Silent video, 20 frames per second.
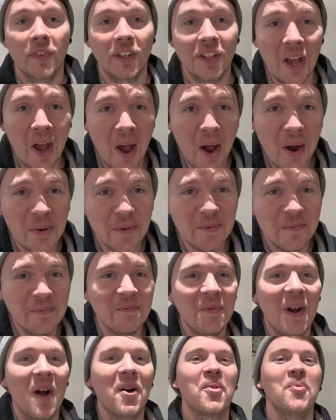Yo,
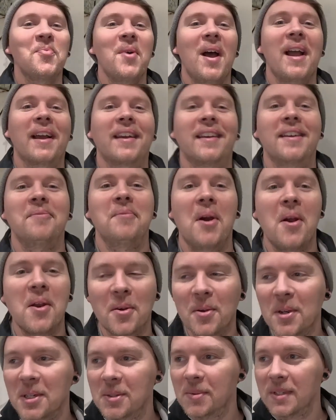welcome back. Merry
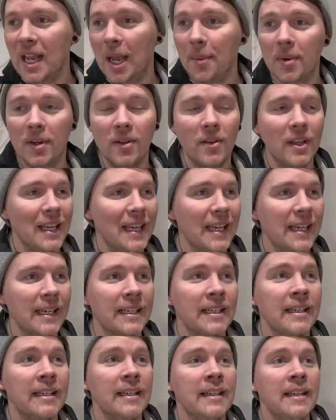Christmas, Happy New Year.
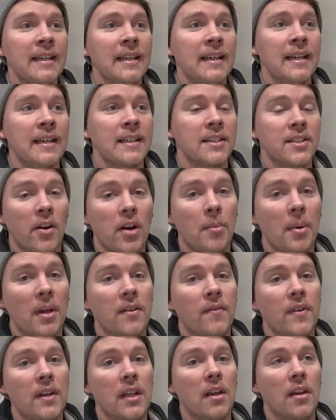Sorry about the
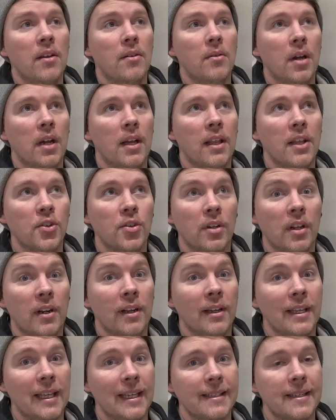video that should have gone
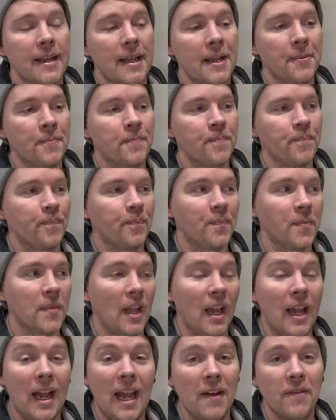out yesterday.
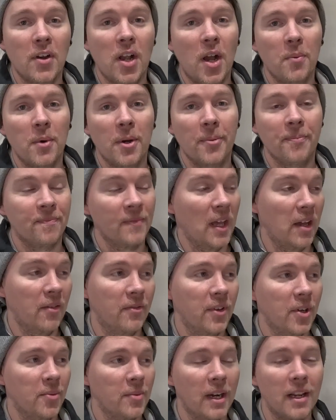I haven't got one, I haven't
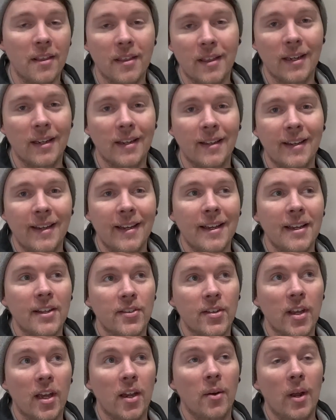filmed anything.
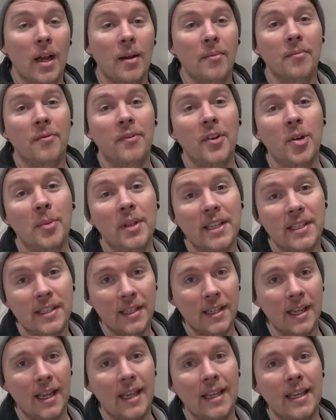So I'm filming this
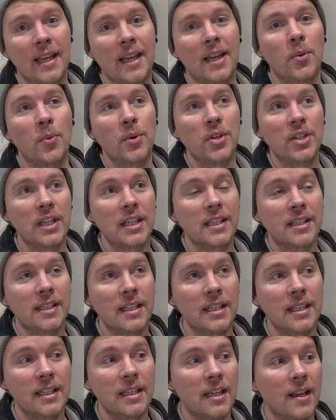today, which is
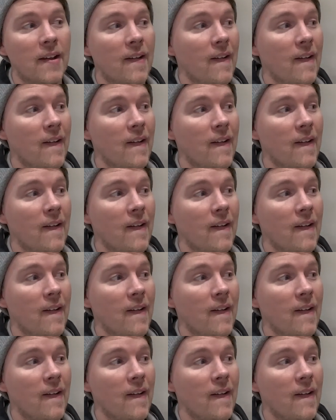the